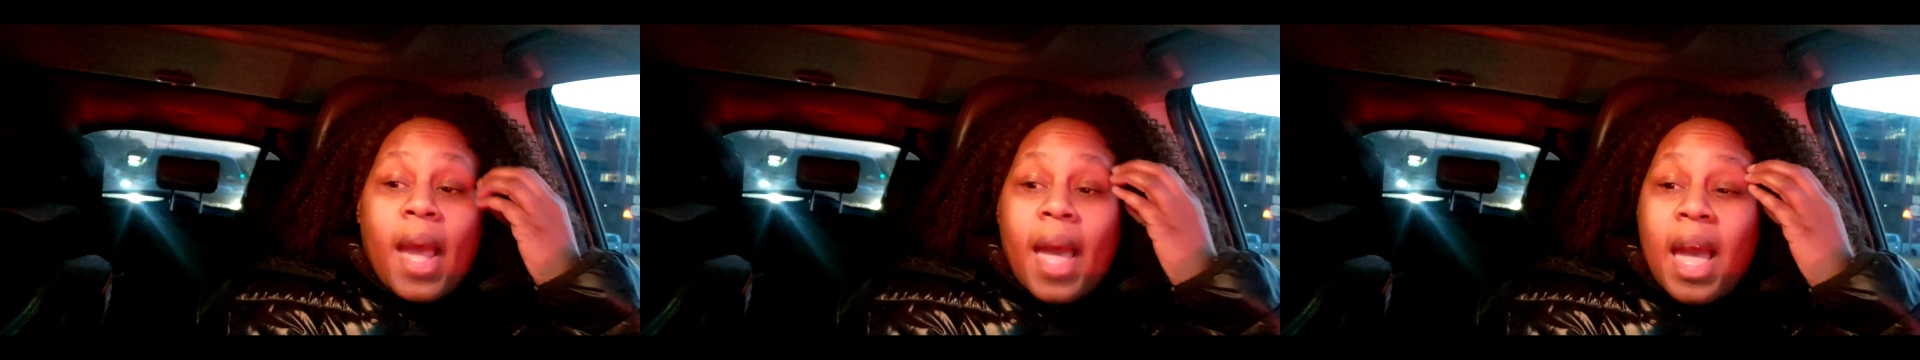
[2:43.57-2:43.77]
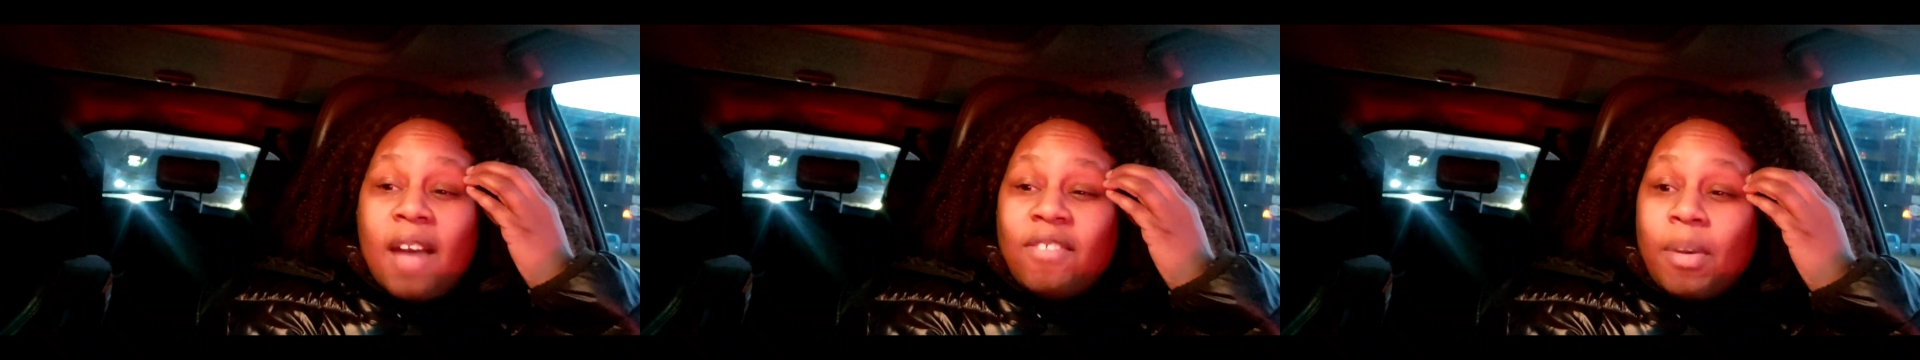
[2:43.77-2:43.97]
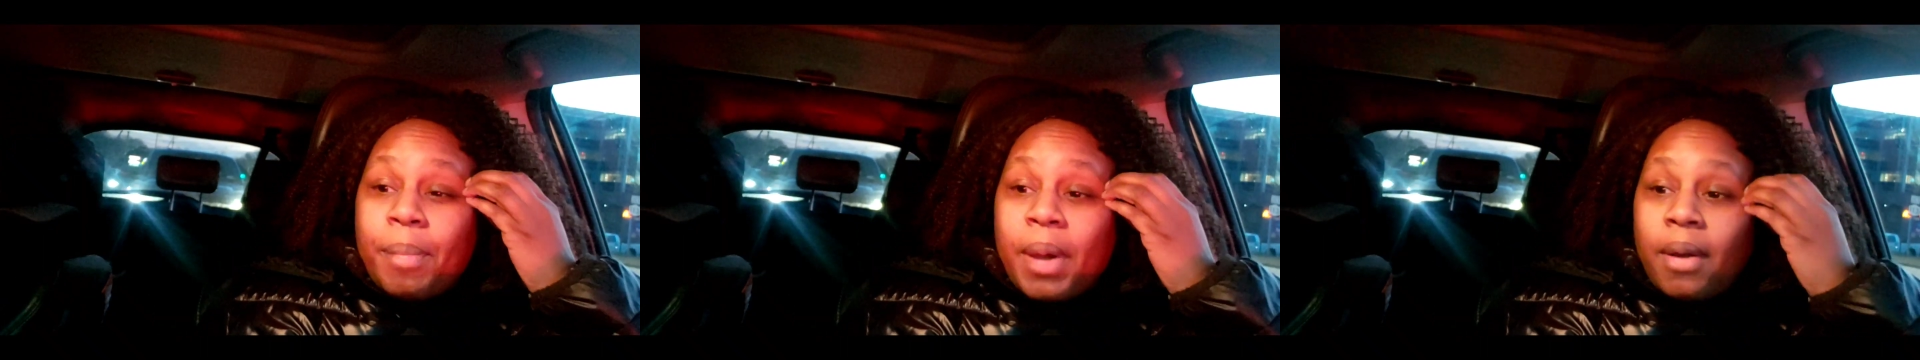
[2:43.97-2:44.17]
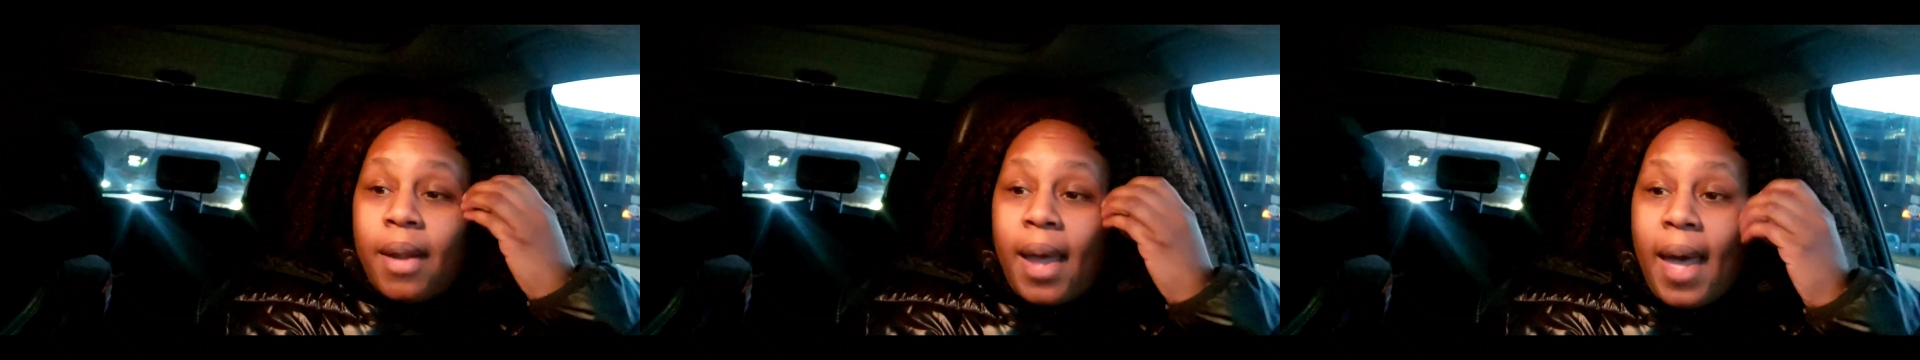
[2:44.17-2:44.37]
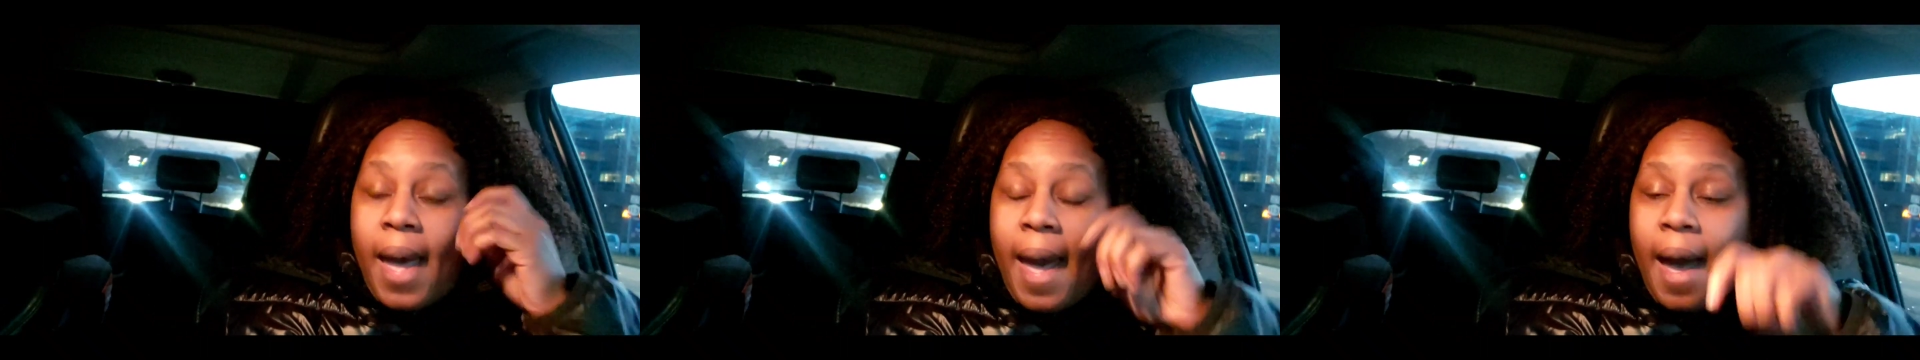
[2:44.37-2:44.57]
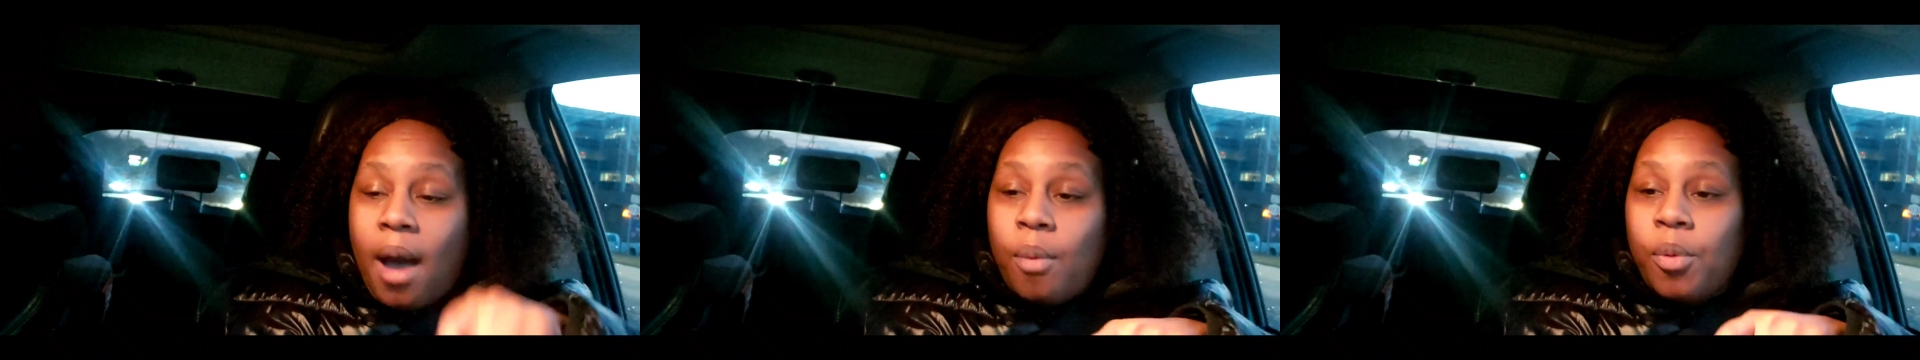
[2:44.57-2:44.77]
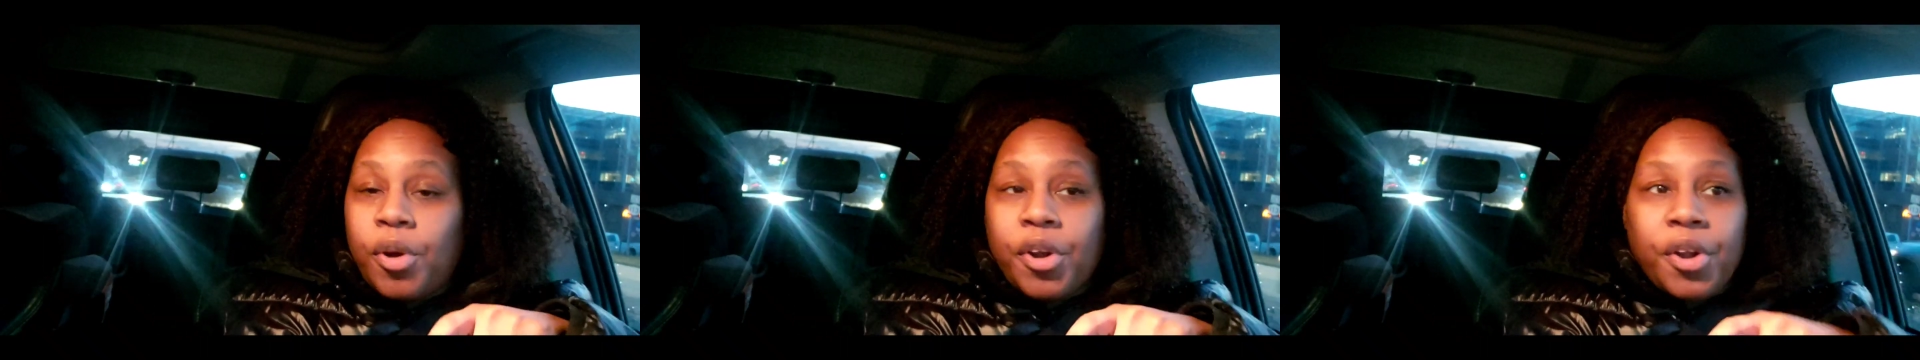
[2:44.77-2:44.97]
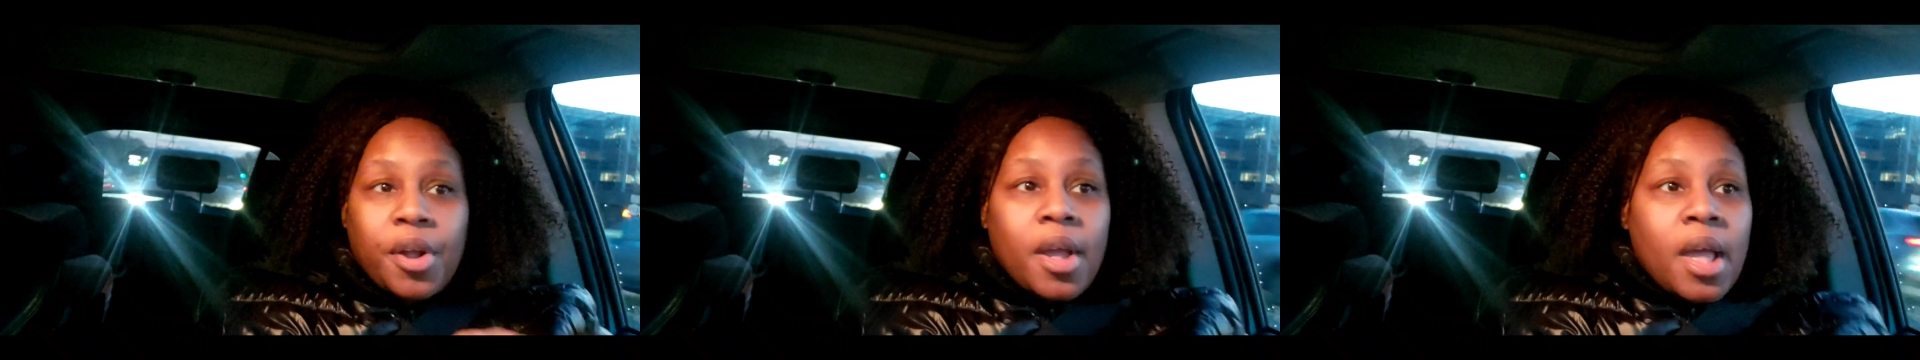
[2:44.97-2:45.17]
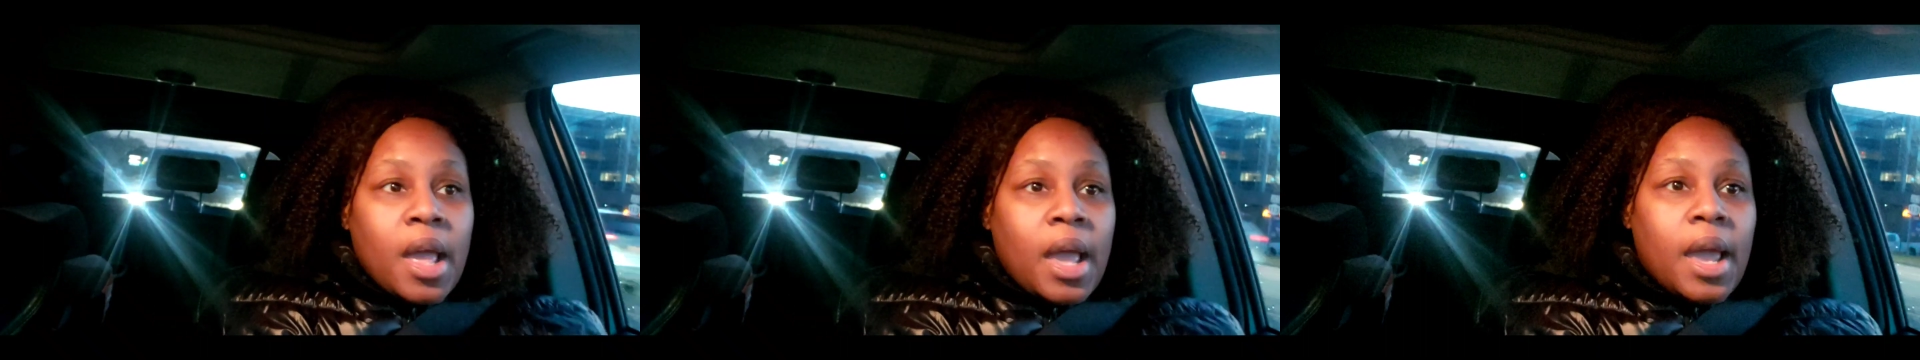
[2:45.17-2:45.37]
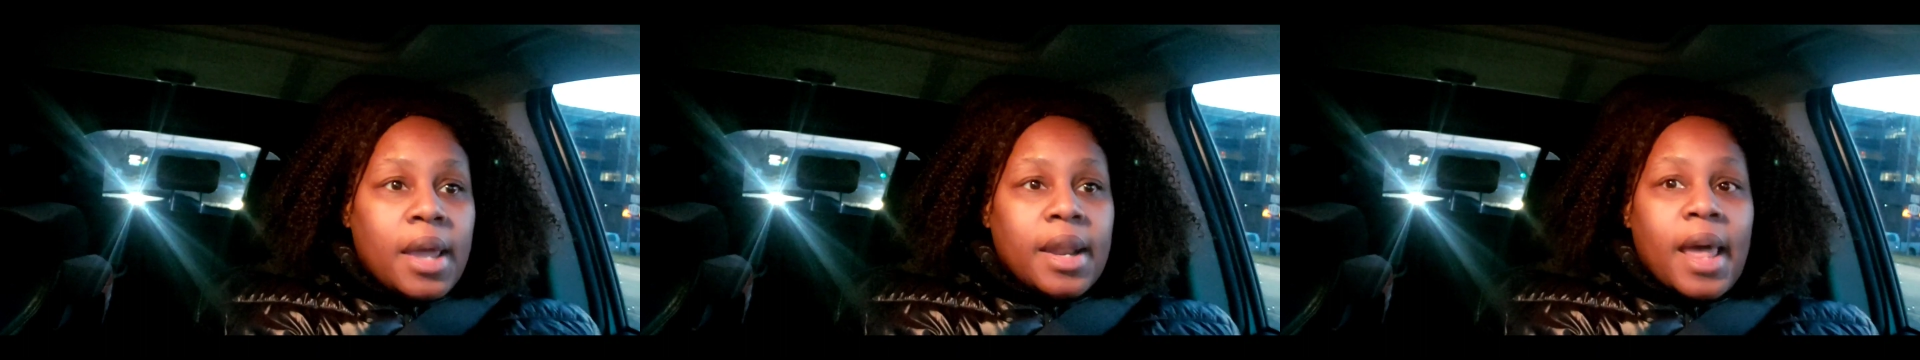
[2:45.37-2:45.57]
I have about an hour
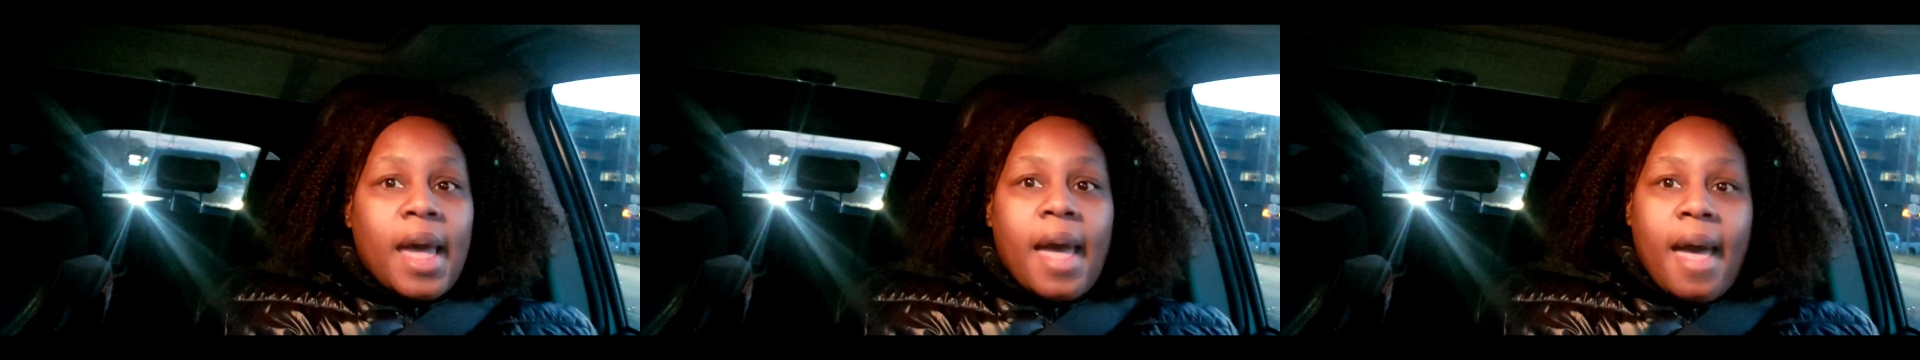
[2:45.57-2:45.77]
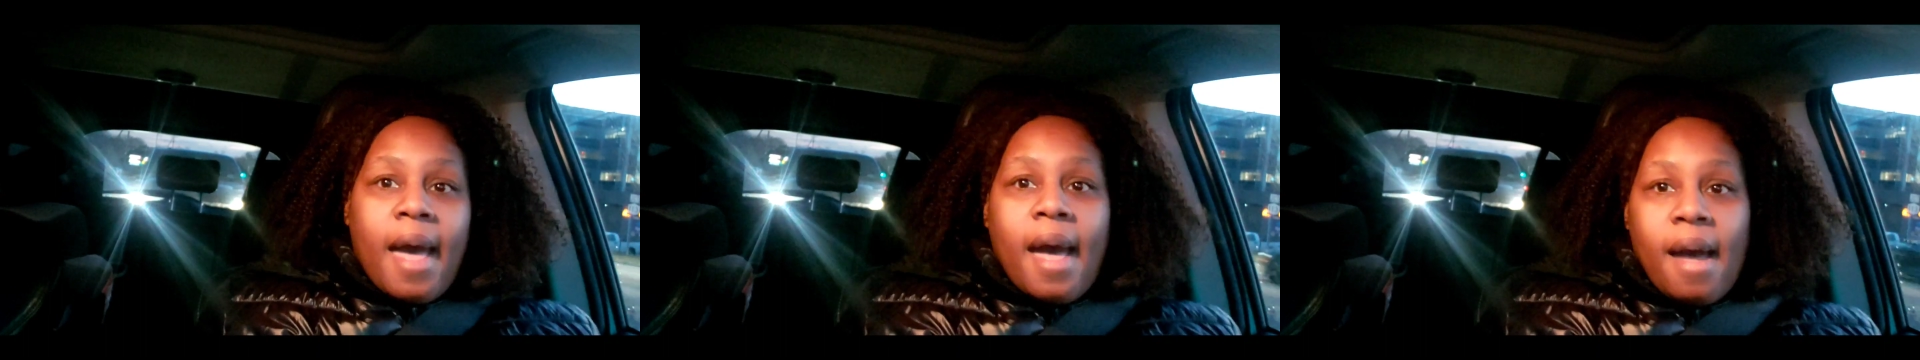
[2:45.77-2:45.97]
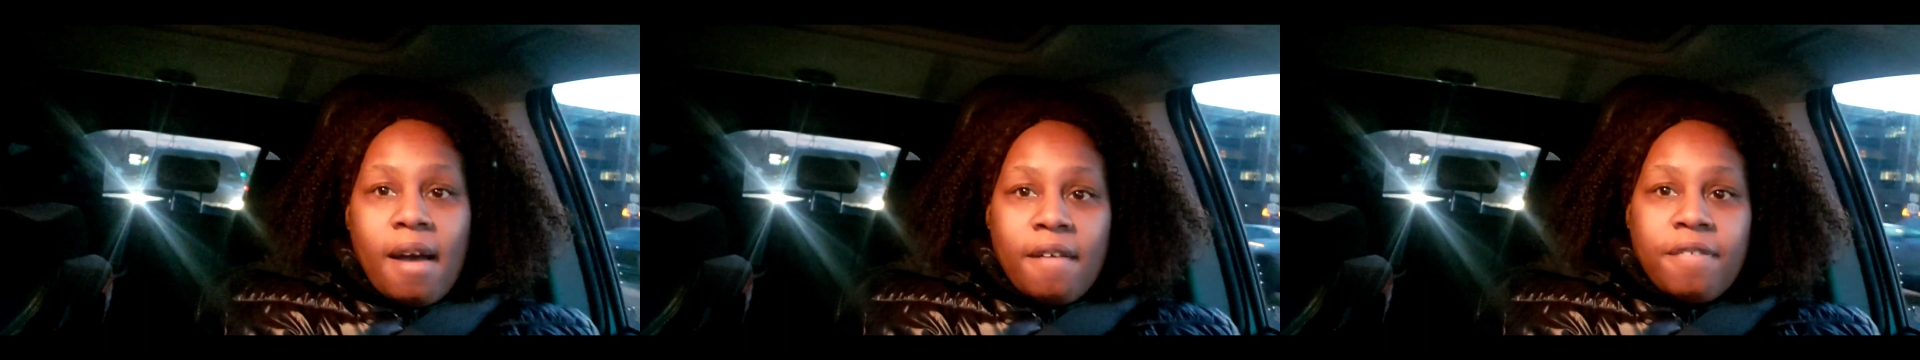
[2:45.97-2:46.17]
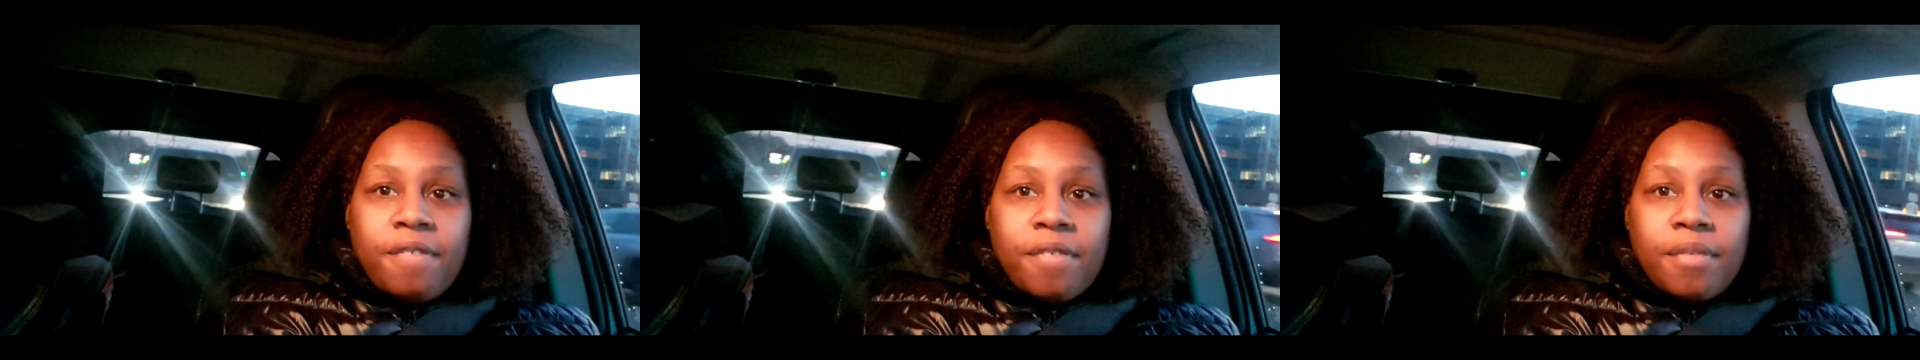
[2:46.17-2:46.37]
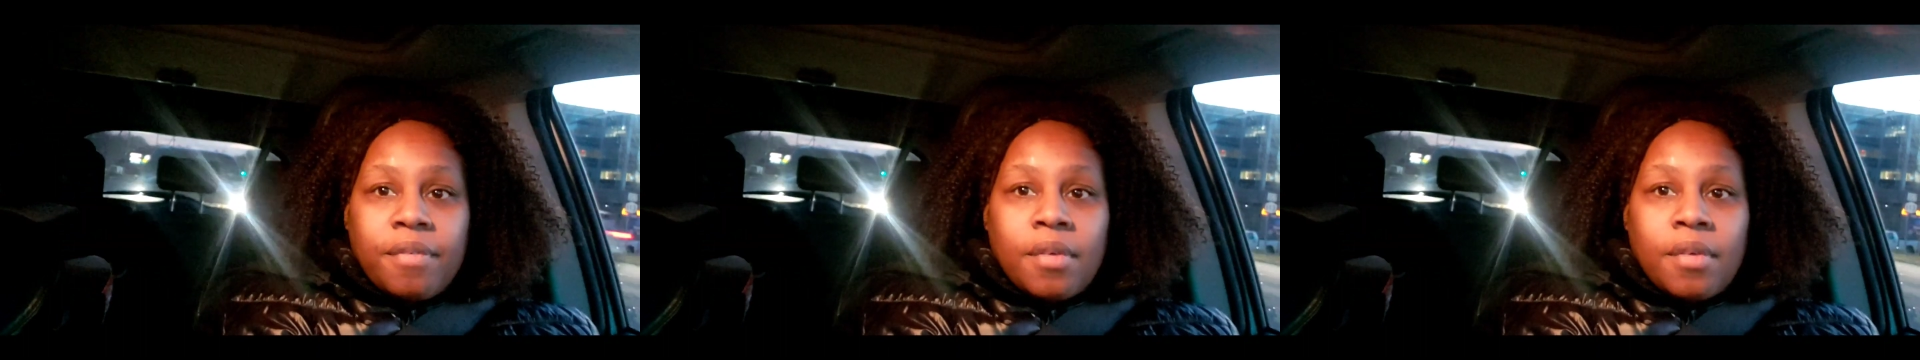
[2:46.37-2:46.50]
and a half